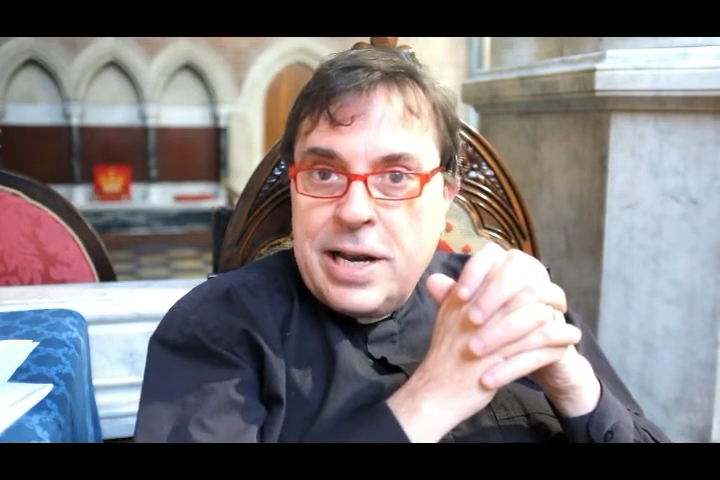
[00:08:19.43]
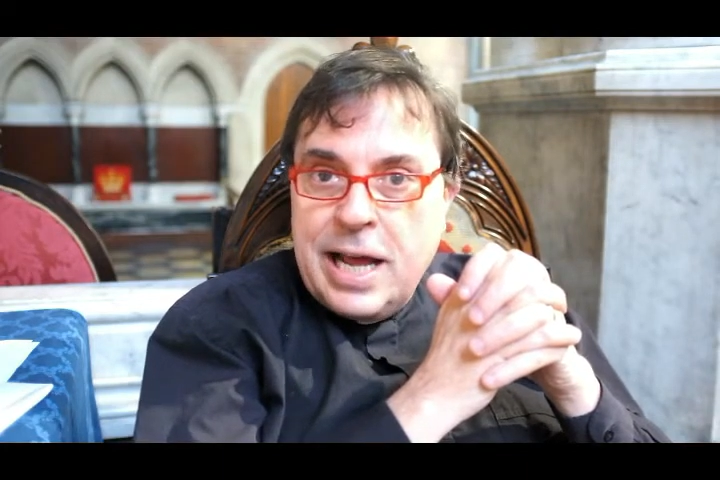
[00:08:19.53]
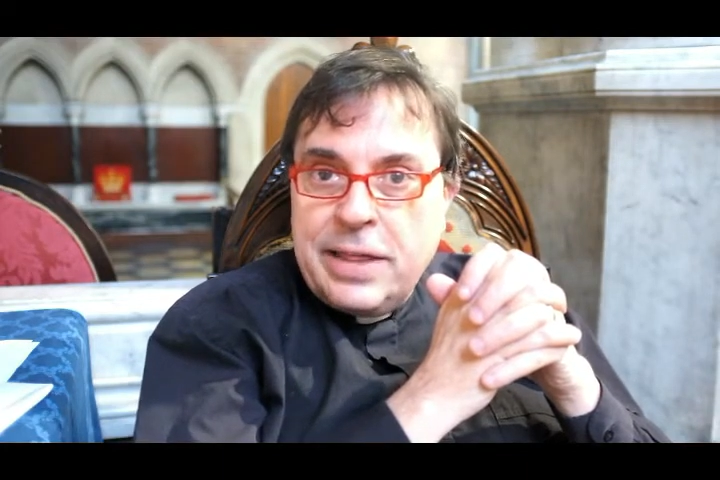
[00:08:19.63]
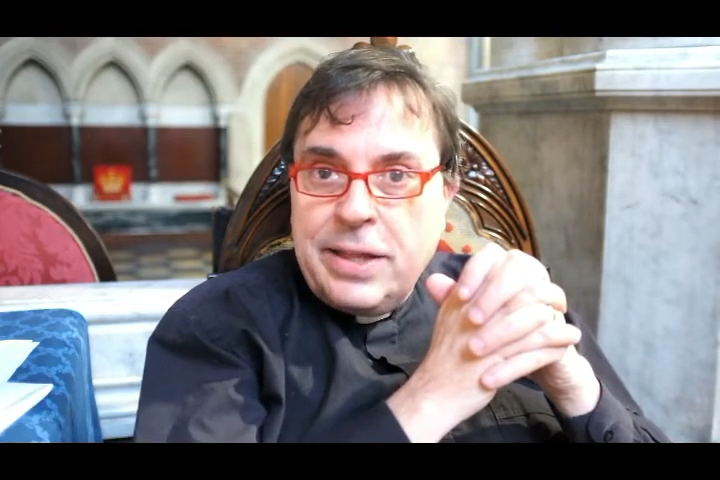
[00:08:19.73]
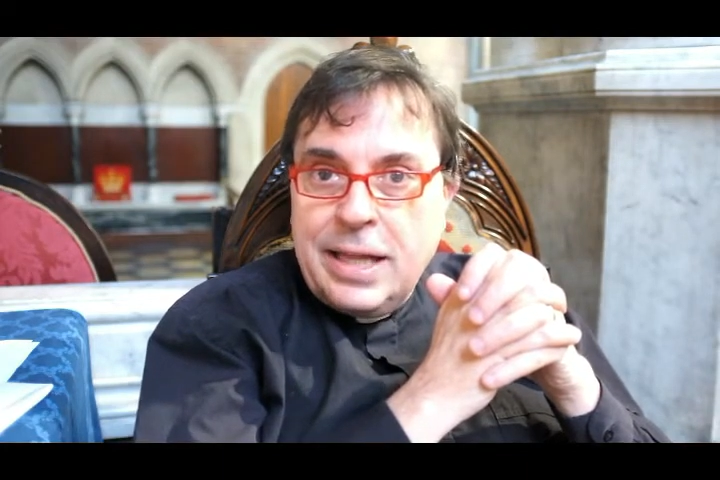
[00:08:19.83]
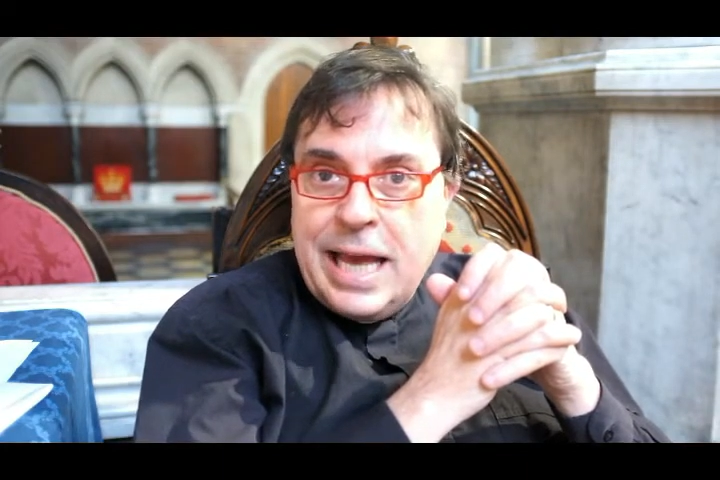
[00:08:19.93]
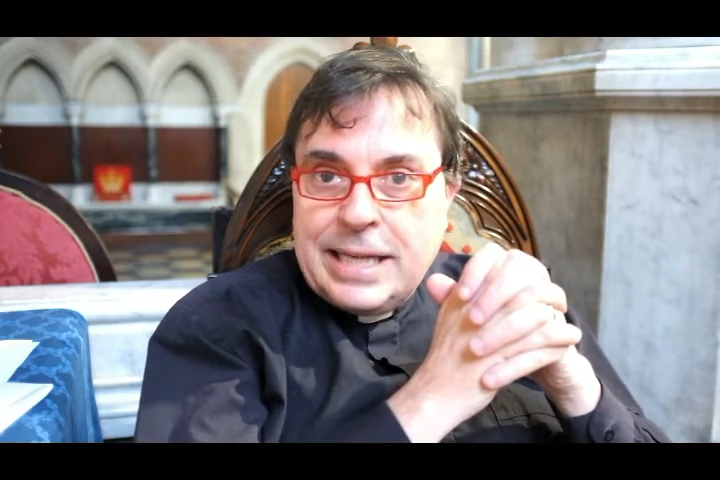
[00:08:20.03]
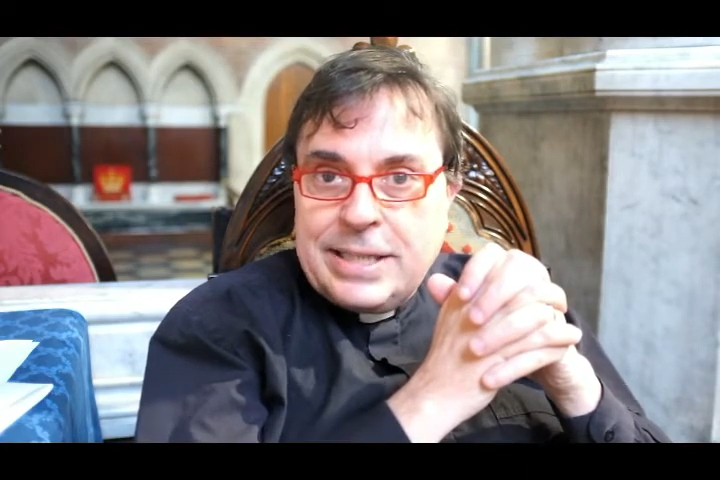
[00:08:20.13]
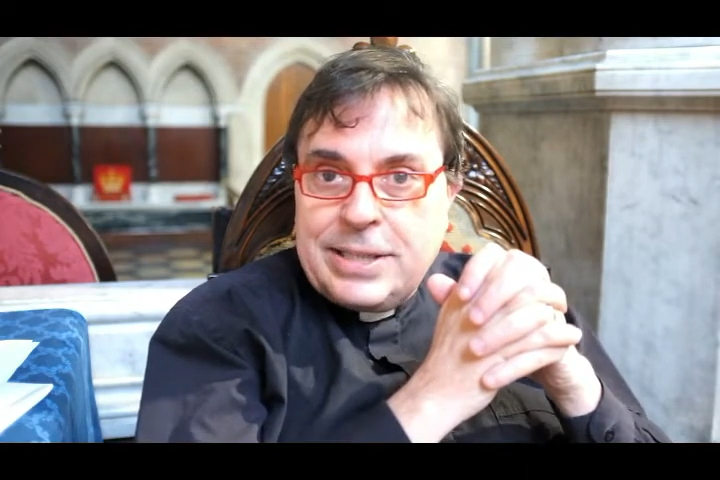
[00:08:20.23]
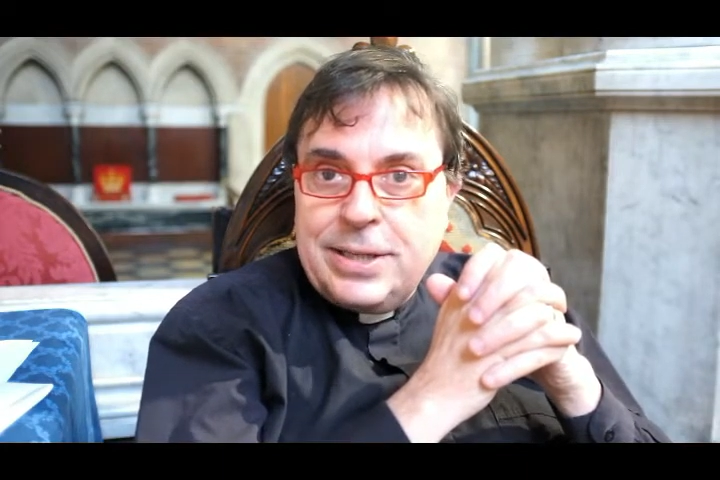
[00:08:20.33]

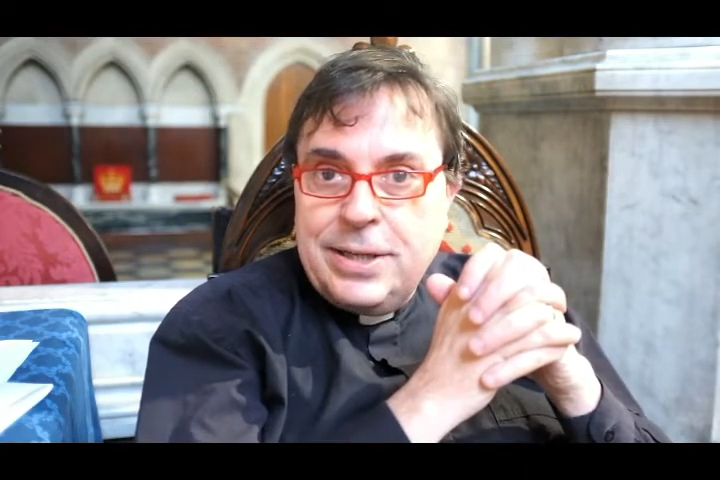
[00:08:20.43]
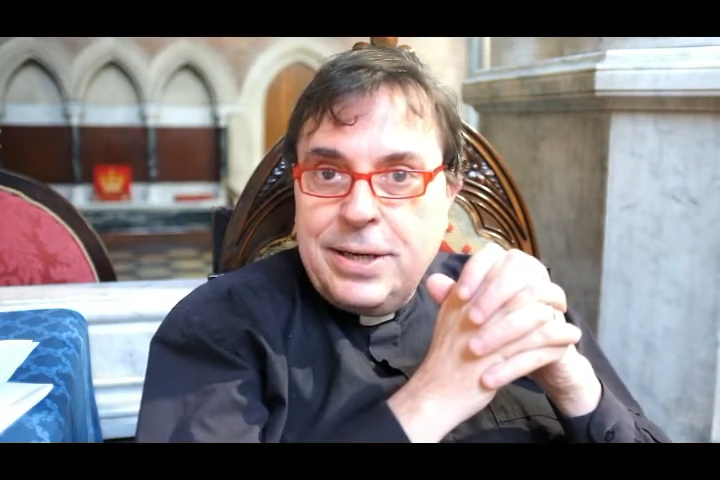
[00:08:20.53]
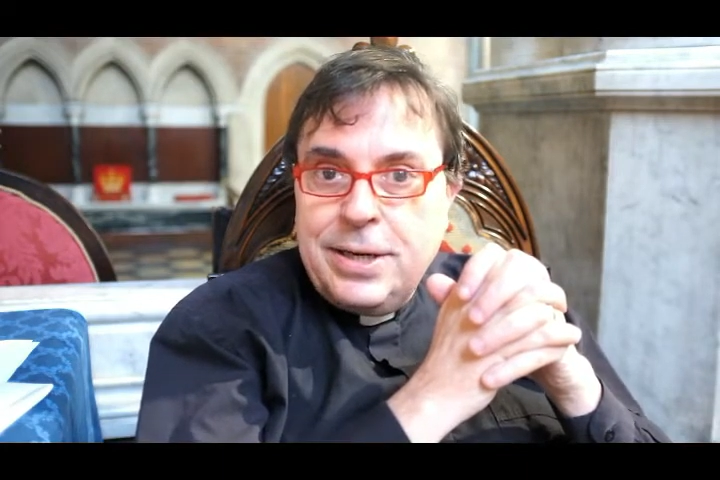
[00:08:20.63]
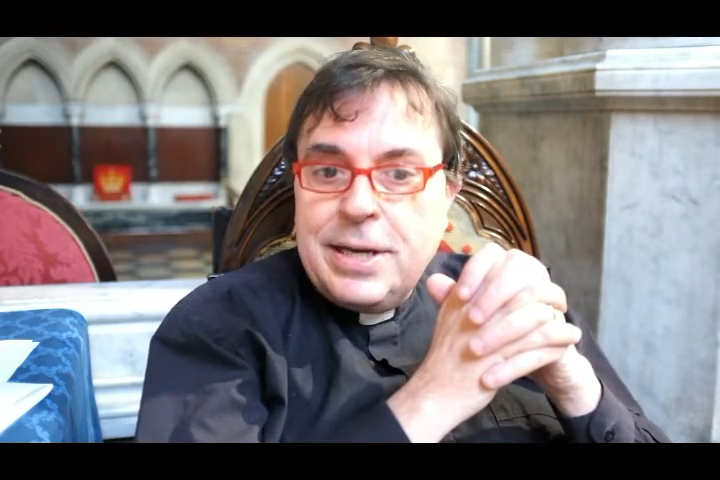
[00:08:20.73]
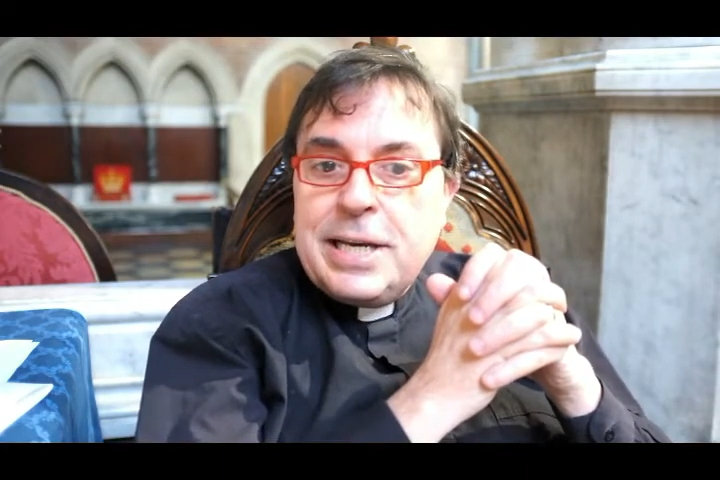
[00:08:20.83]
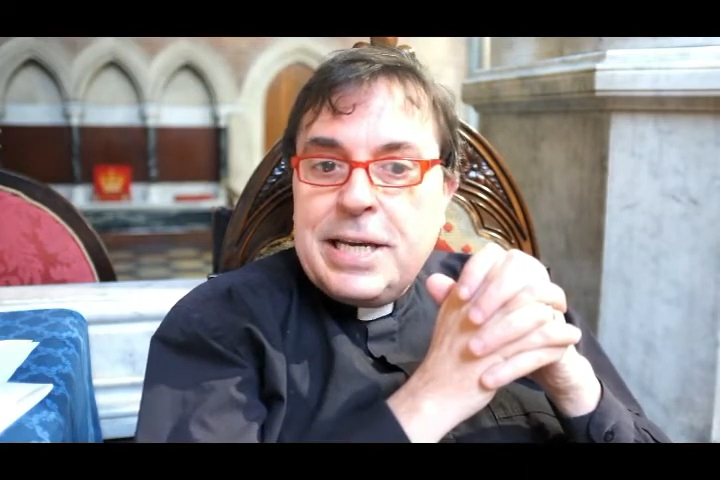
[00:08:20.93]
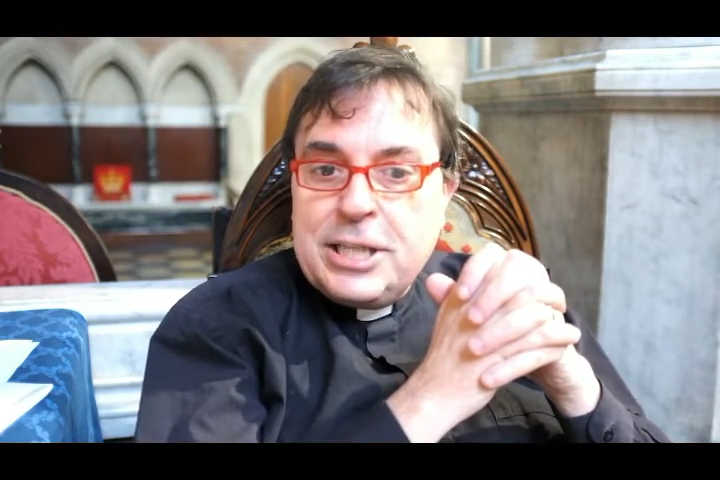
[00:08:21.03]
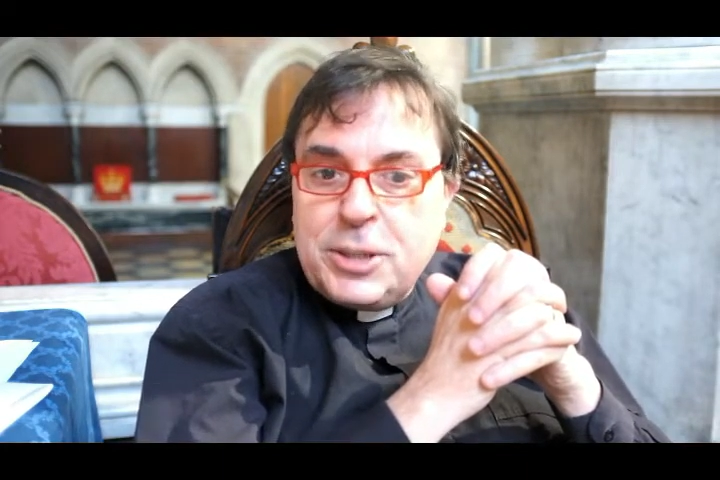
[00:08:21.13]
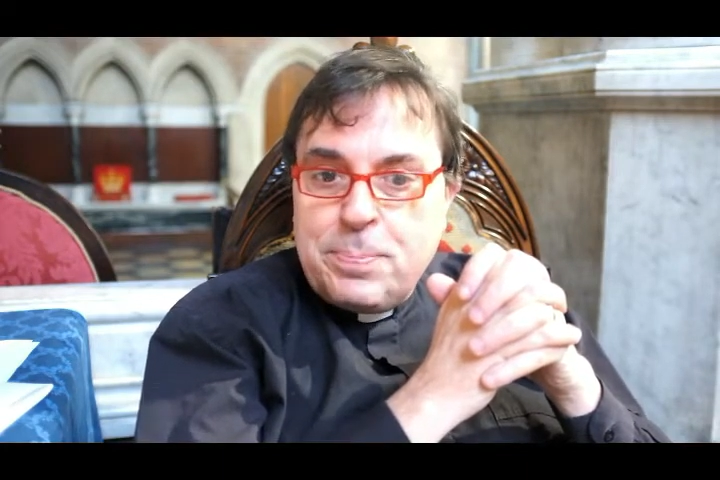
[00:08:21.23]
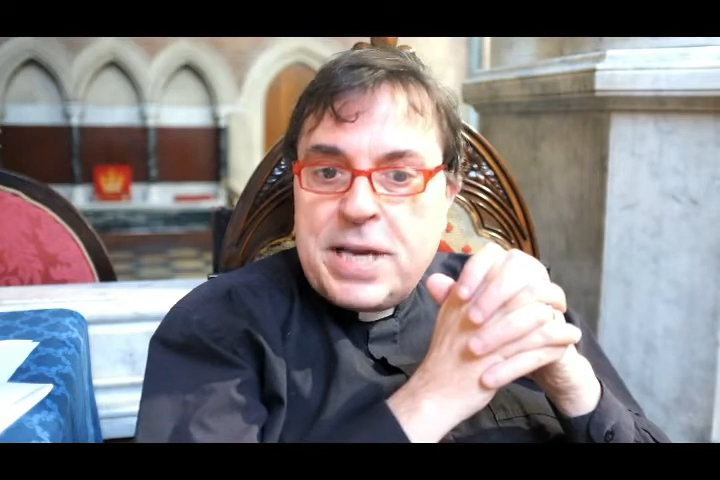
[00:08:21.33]
nonetheless. He
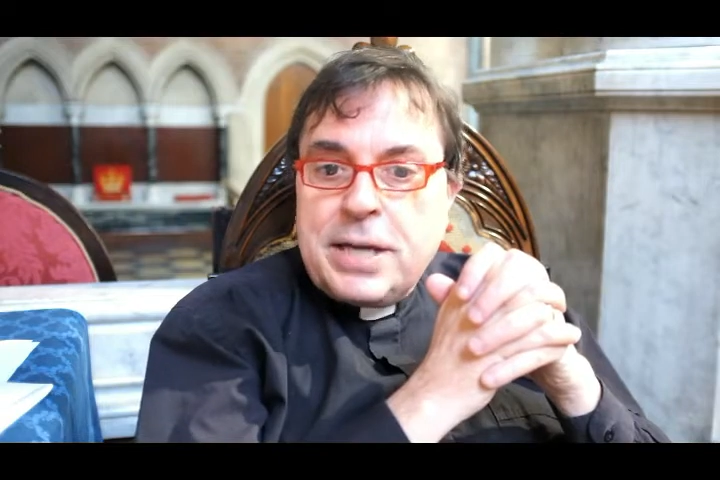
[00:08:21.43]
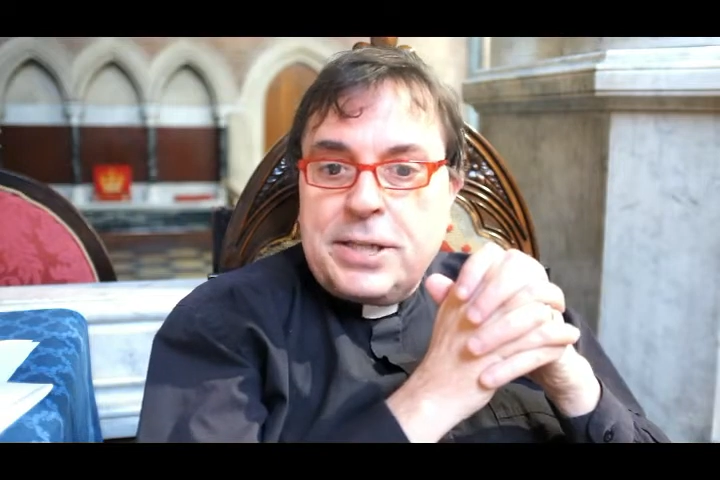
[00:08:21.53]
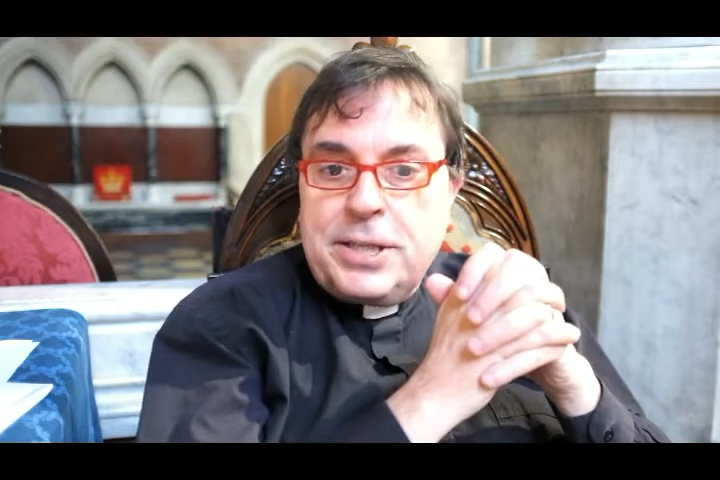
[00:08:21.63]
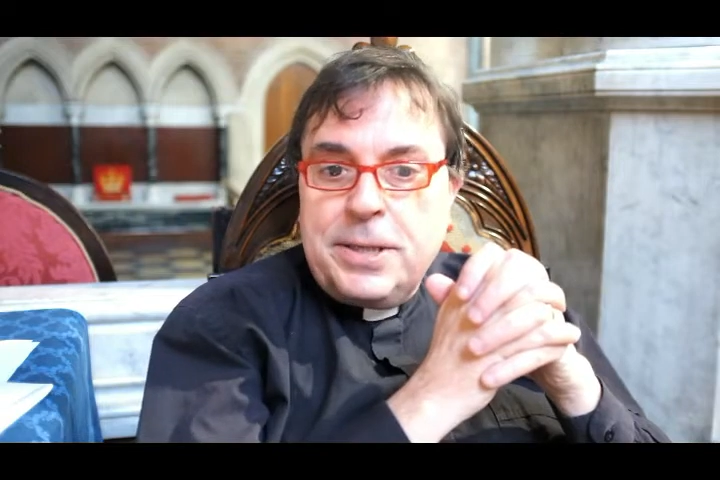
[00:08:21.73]
speaks.